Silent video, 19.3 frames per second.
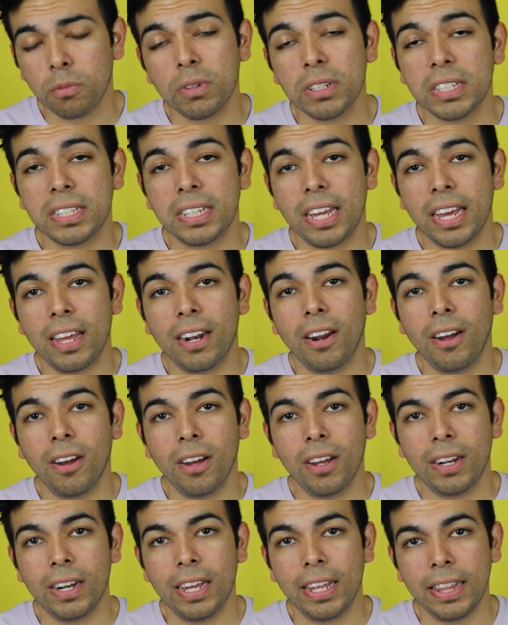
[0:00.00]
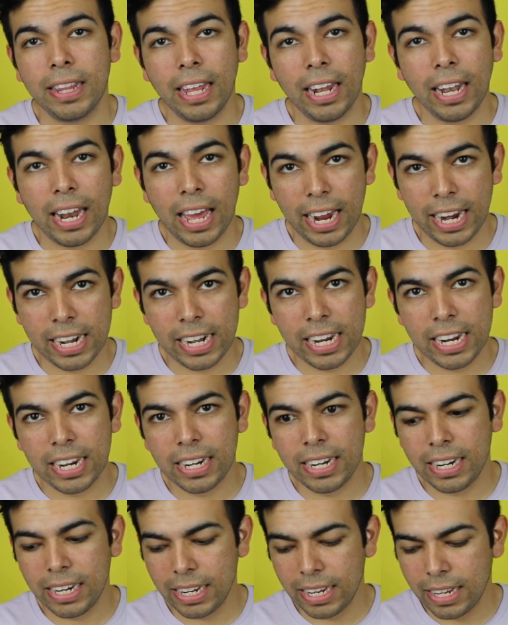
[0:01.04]
was that on the
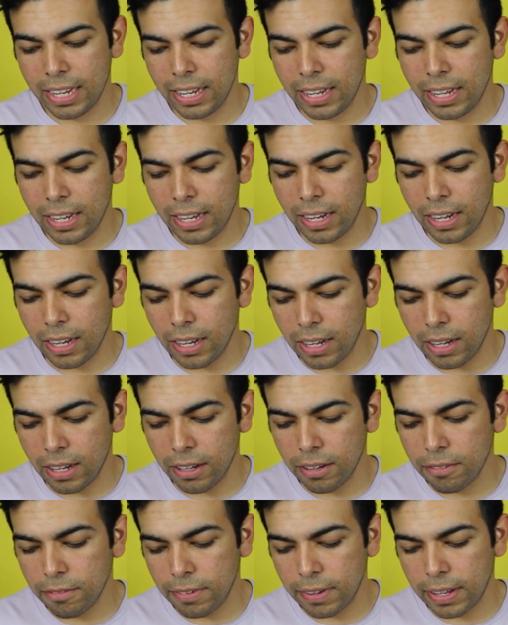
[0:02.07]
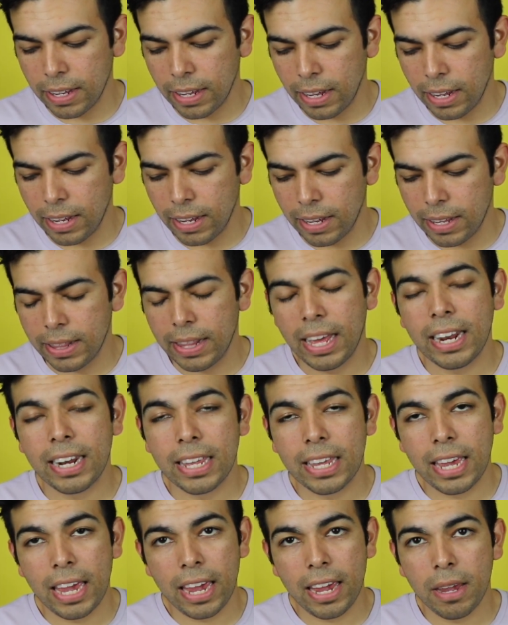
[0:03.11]
lining of
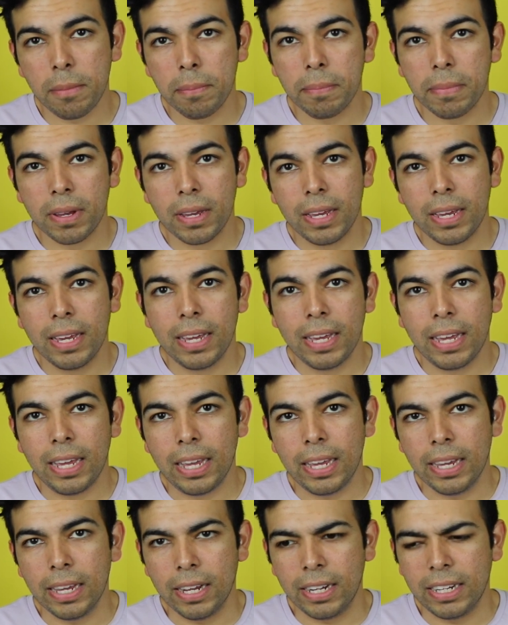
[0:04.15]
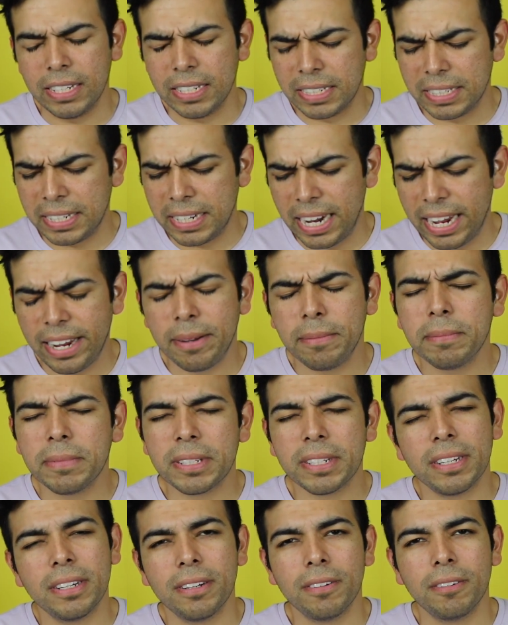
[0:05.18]
that cape is names
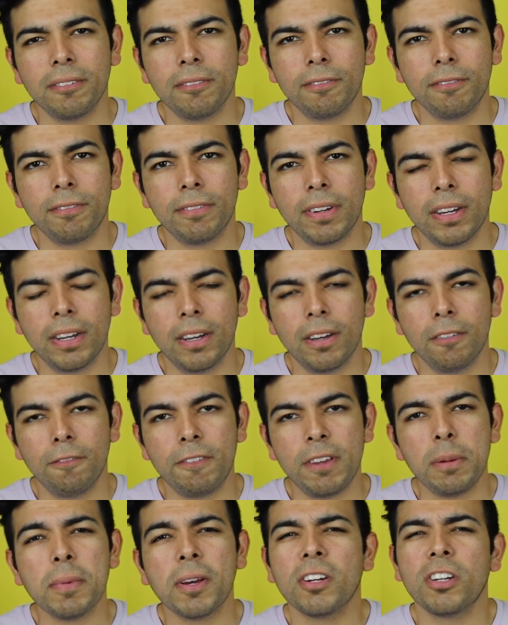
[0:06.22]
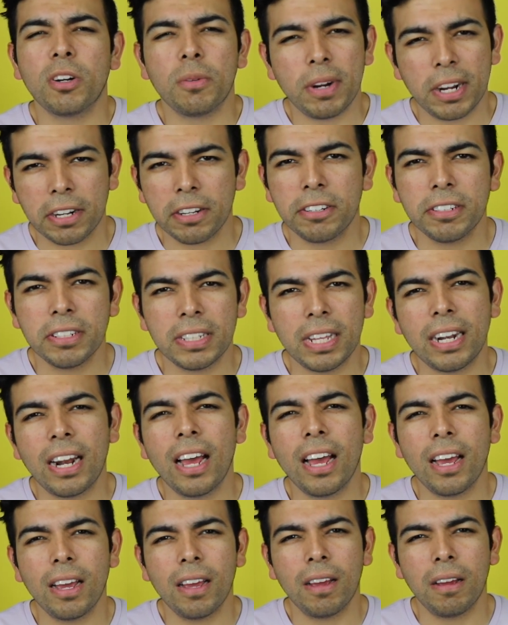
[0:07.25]
of female directors that
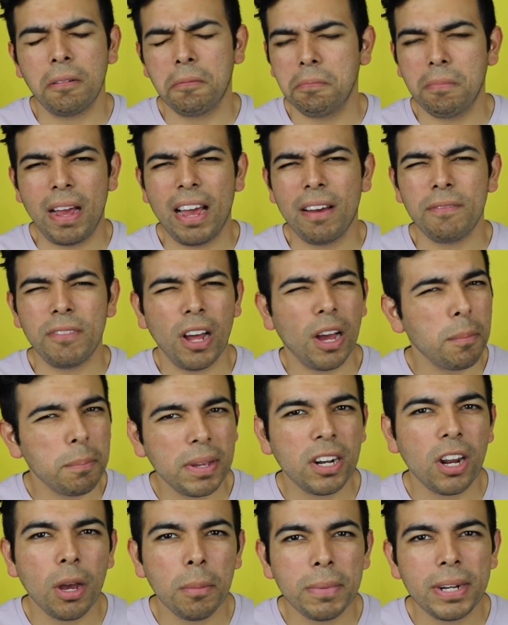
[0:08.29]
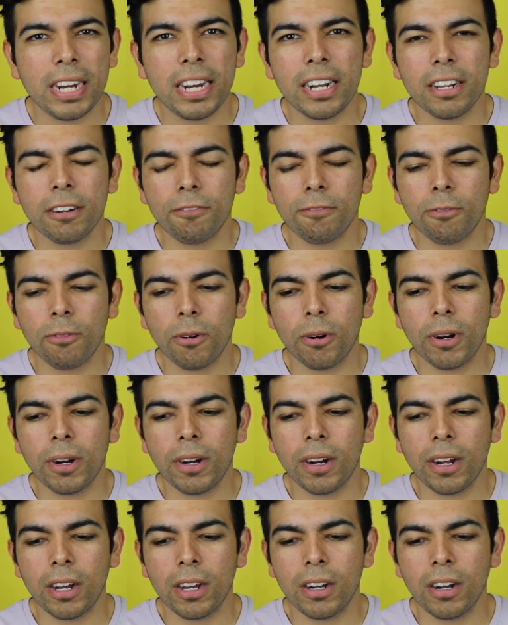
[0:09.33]
have not been nominated
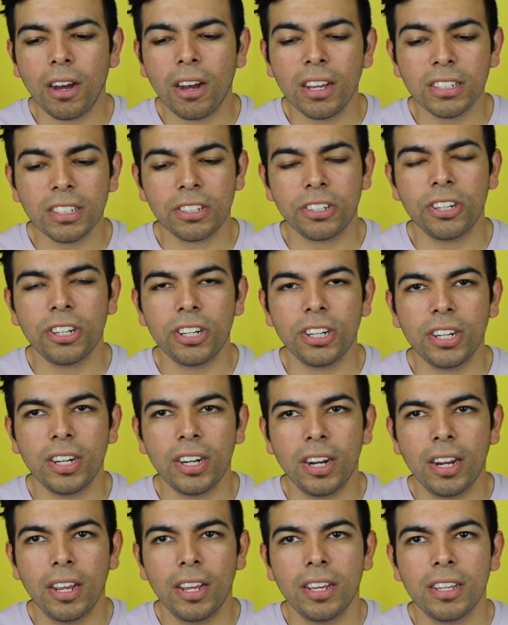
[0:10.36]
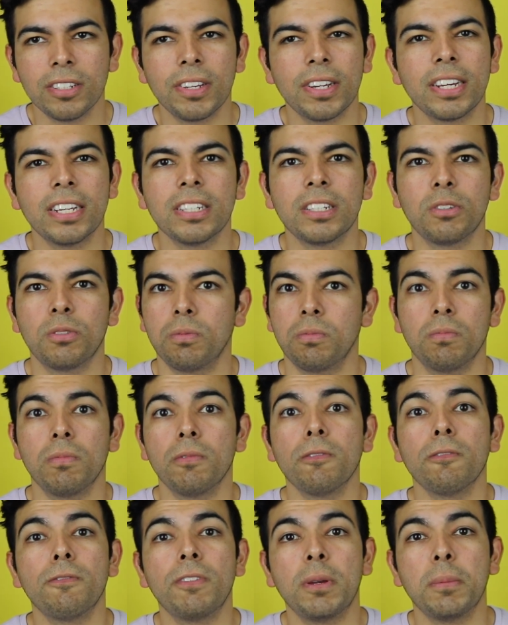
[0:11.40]
for an Oscar. So I guess
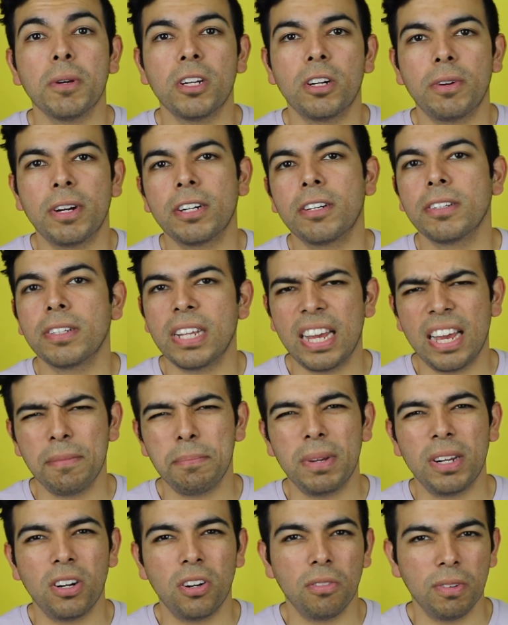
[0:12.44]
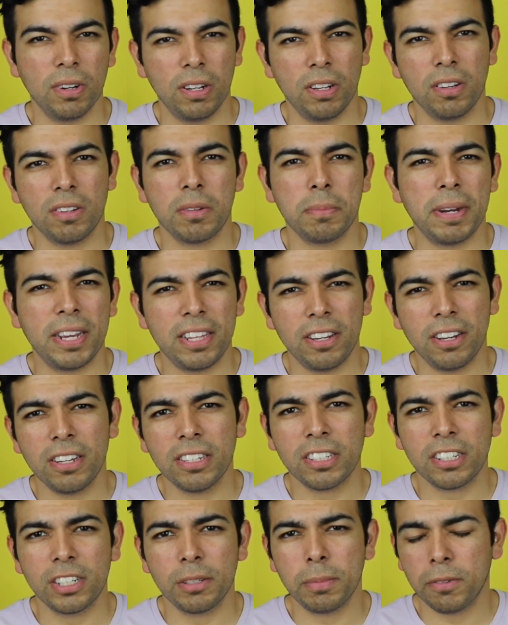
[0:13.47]
female directors that have been overlooked by the
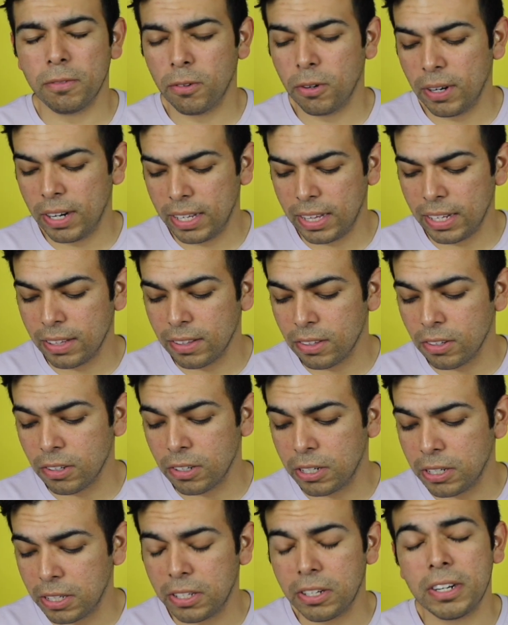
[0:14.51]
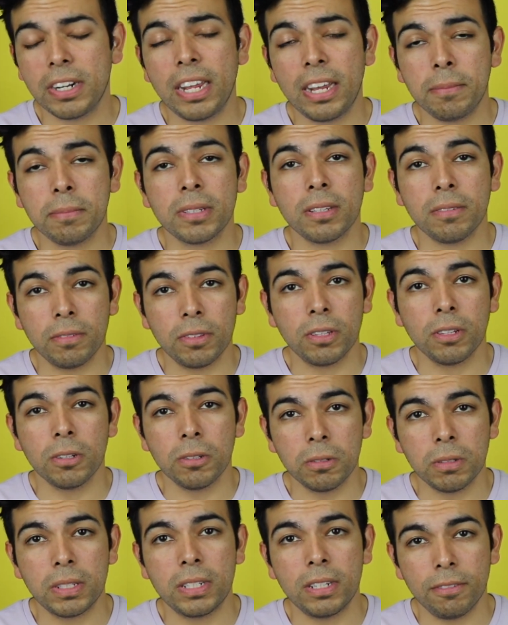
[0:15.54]
Oscars before. I think they're names of
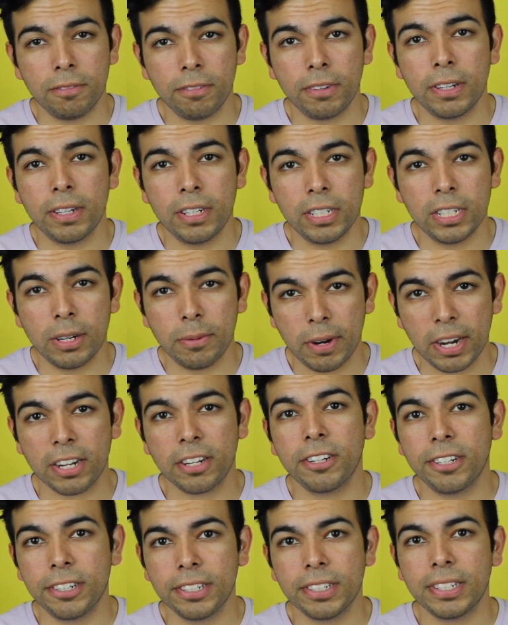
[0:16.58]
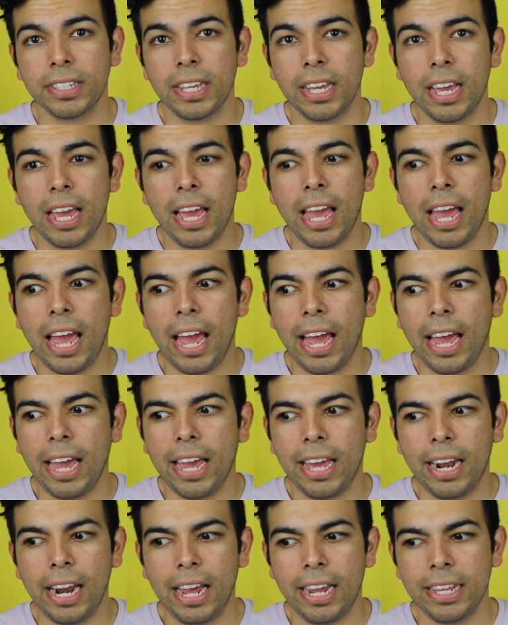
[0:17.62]
those different directors,
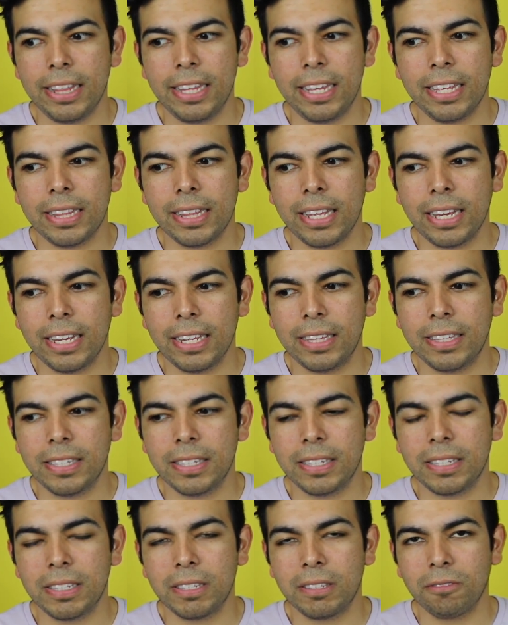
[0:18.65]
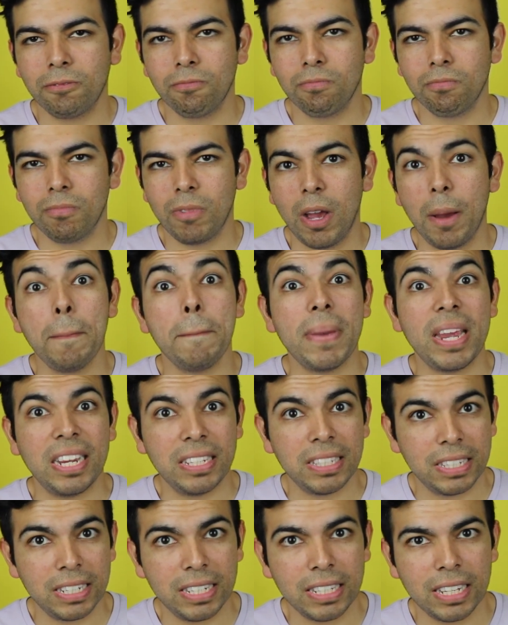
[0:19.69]
and I think that's
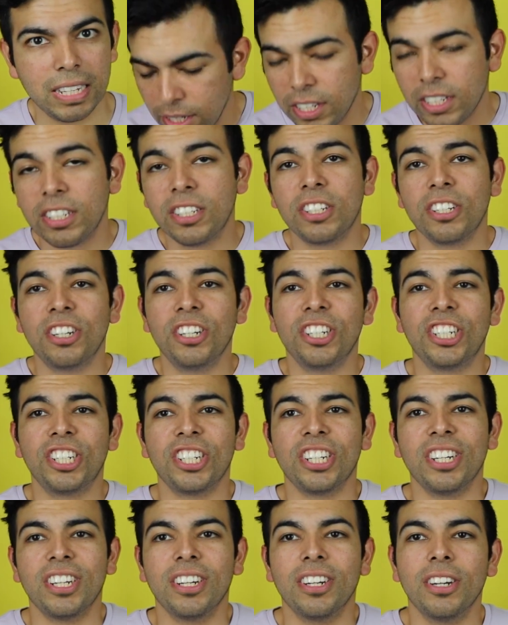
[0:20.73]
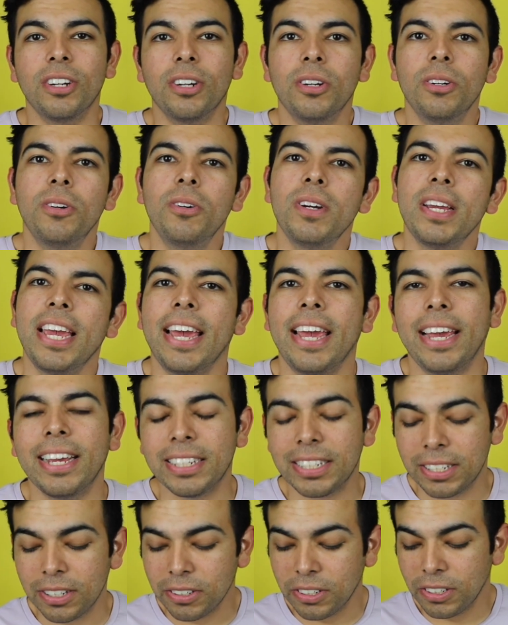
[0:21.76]
amazing. That Saoirse. Okay,
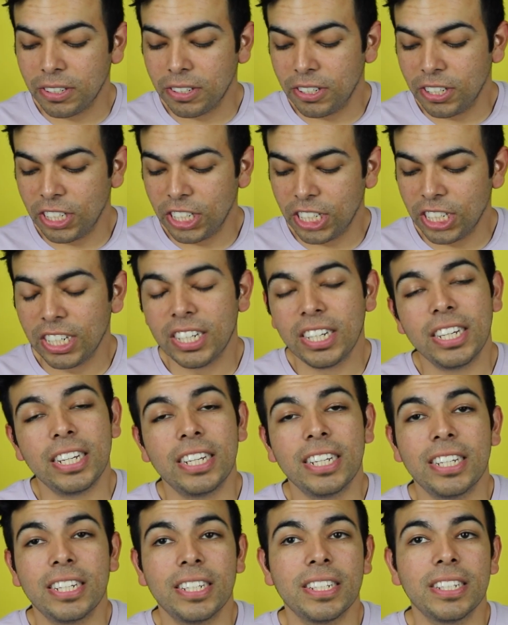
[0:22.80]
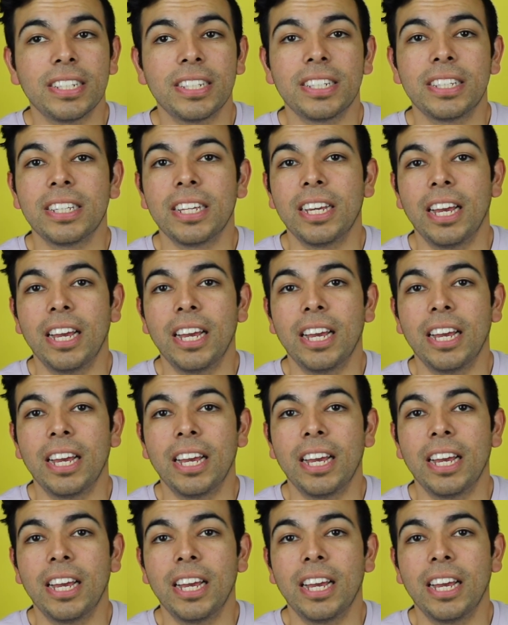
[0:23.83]
so Saoirse is